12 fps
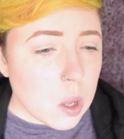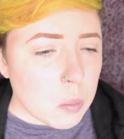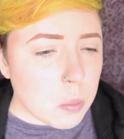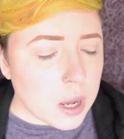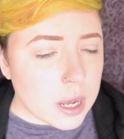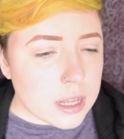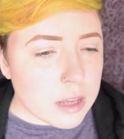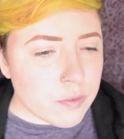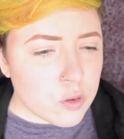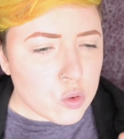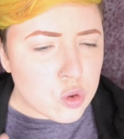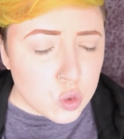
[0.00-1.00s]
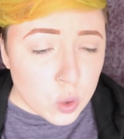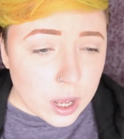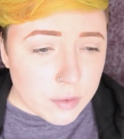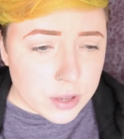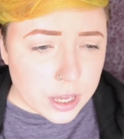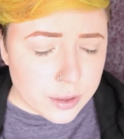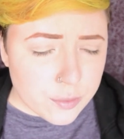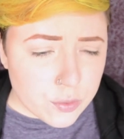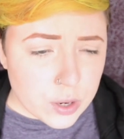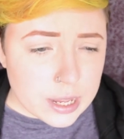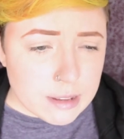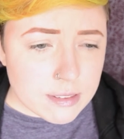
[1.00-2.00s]
But if you do have KF
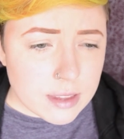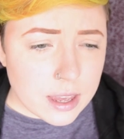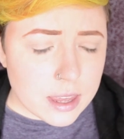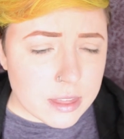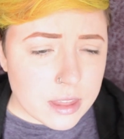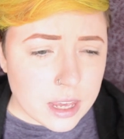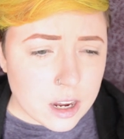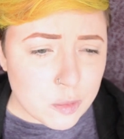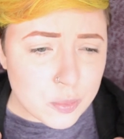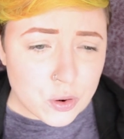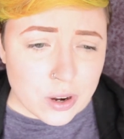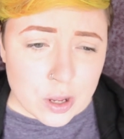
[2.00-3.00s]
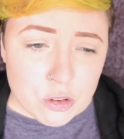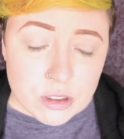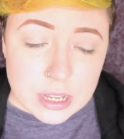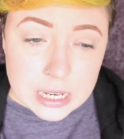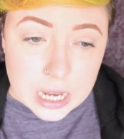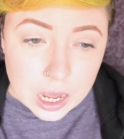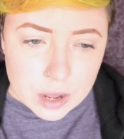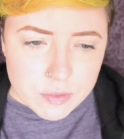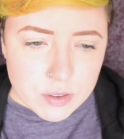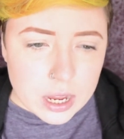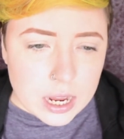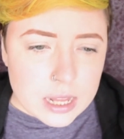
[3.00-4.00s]
rings and they are pronounced
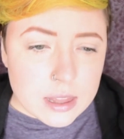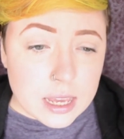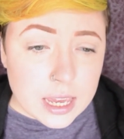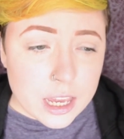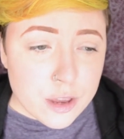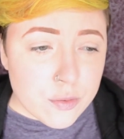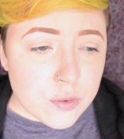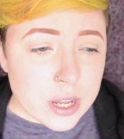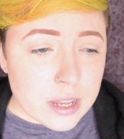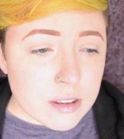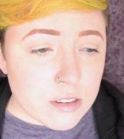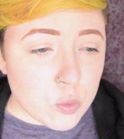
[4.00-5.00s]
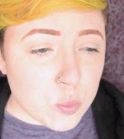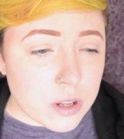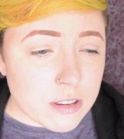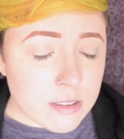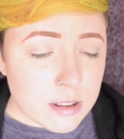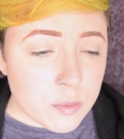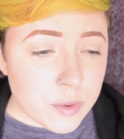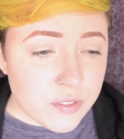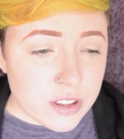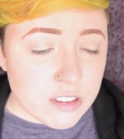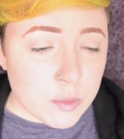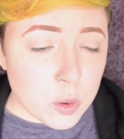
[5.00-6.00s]
enough, the KF rings will still be
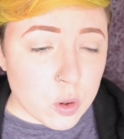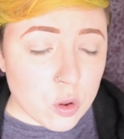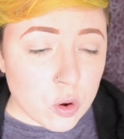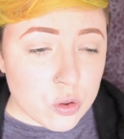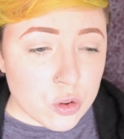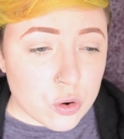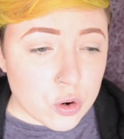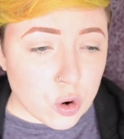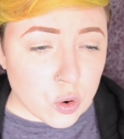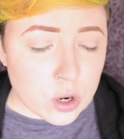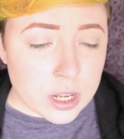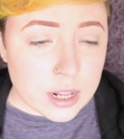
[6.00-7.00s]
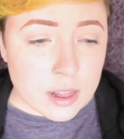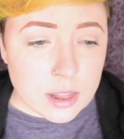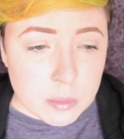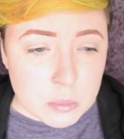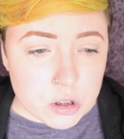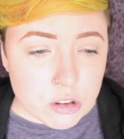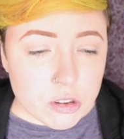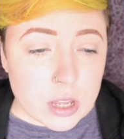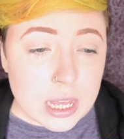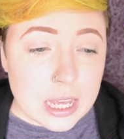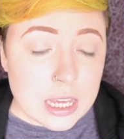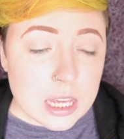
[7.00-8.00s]
visible on your corneal limbus.
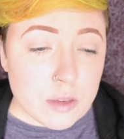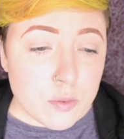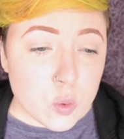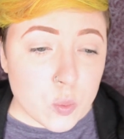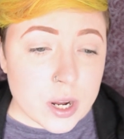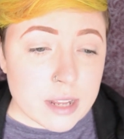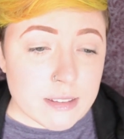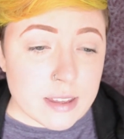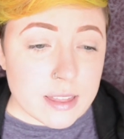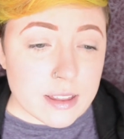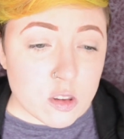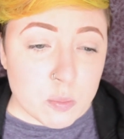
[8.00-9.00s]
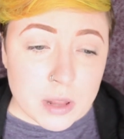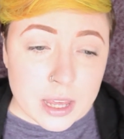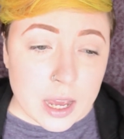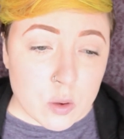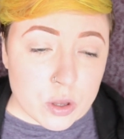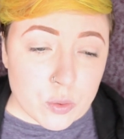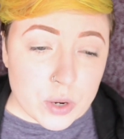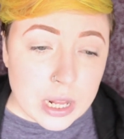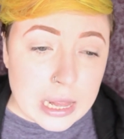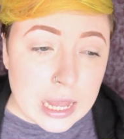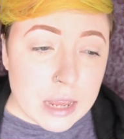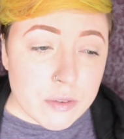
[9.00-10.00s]
If you want to see this play out in
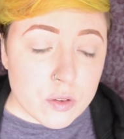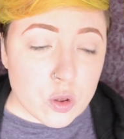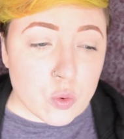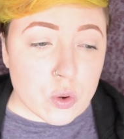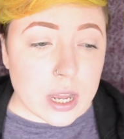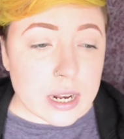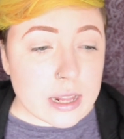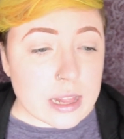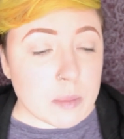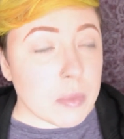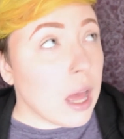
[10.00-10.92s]
real life, you can click